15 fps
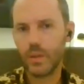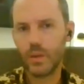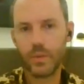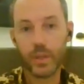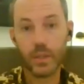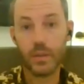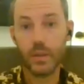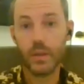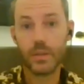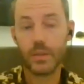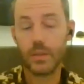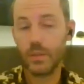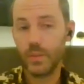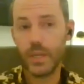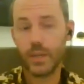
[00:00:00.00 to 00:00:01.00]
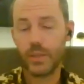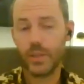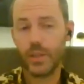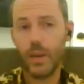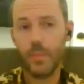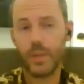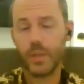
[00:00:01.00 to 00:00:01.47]
I realized that it was actually
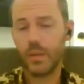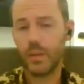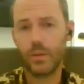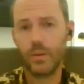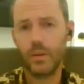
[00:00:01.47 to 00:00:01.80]
happening